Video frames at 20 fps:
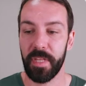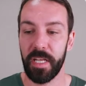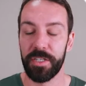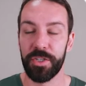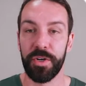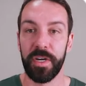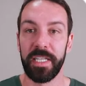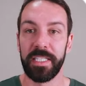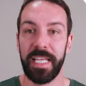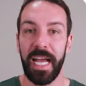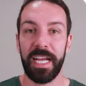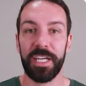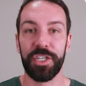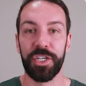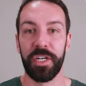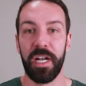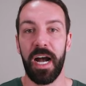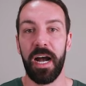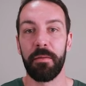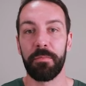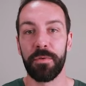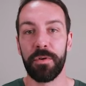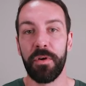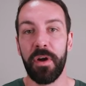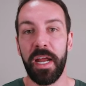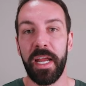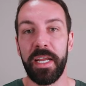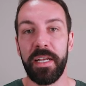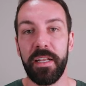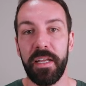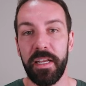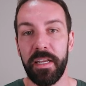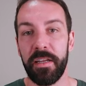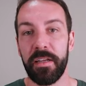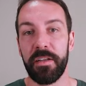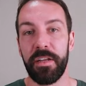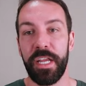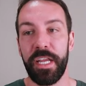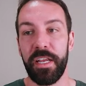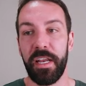transaction upgrade.
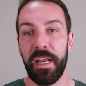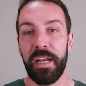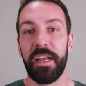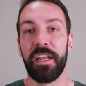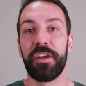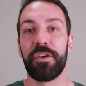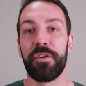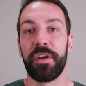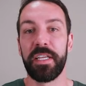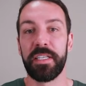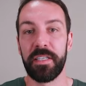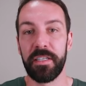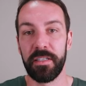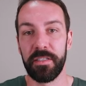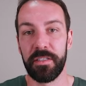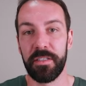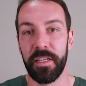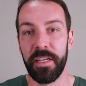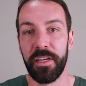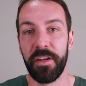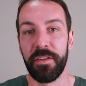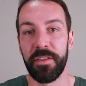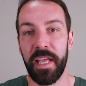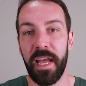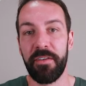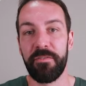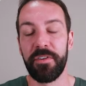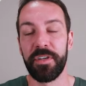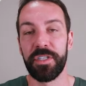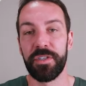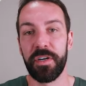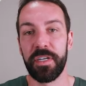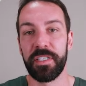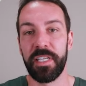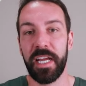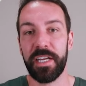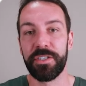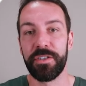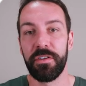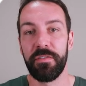It increases the average
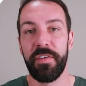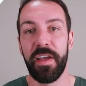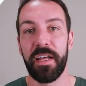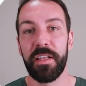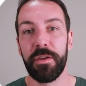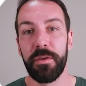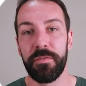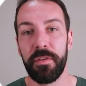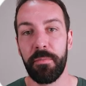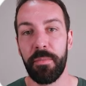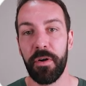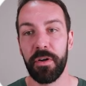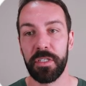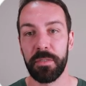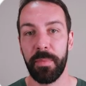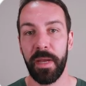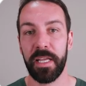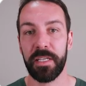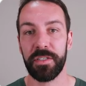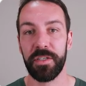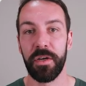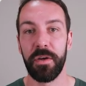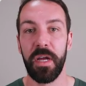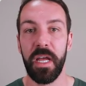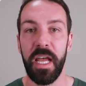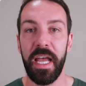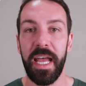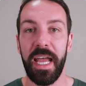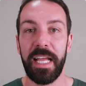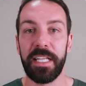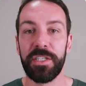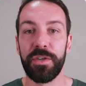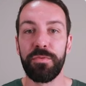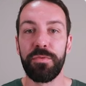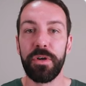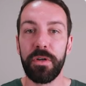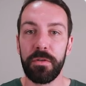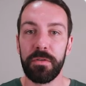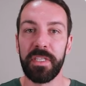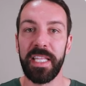transactional value of the prospect. So it's a
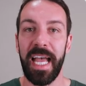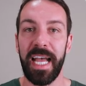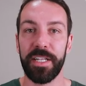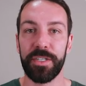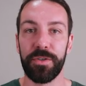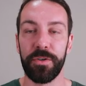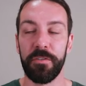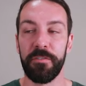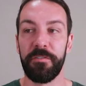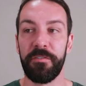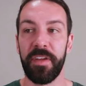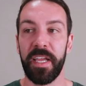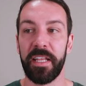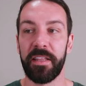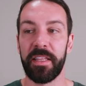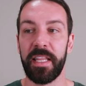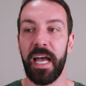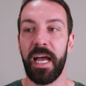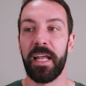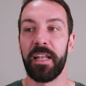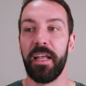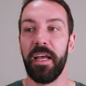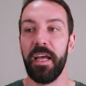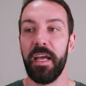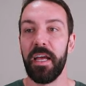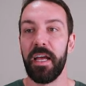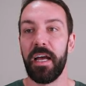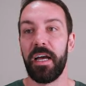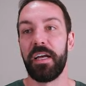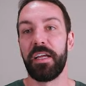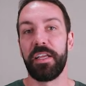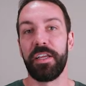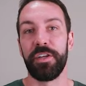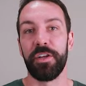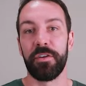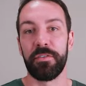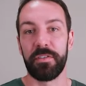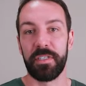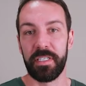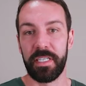real natural fit that
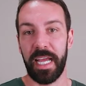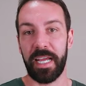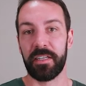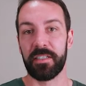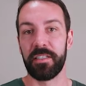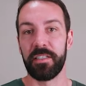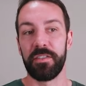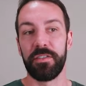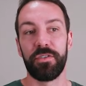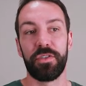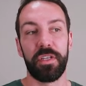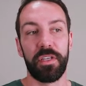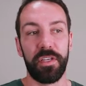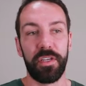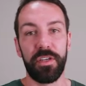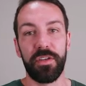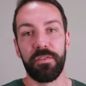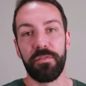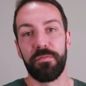Texans